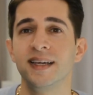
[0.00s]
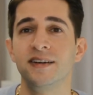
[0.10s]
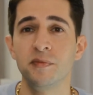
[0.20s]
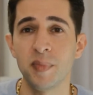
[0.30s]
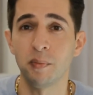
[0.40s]

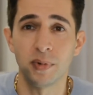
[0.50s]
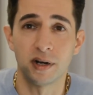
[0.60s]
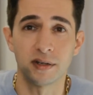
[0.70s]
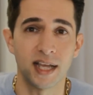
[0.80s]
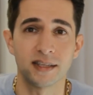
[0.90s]

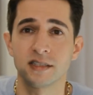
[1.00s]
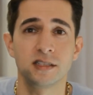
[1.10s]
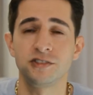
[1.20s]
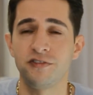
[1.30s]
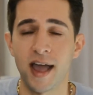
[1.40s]
remember that
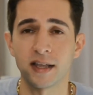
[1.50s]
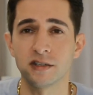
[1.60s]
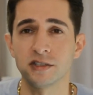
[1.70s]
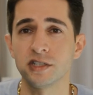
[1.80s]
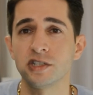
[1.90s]
such
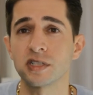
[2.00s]
factors such as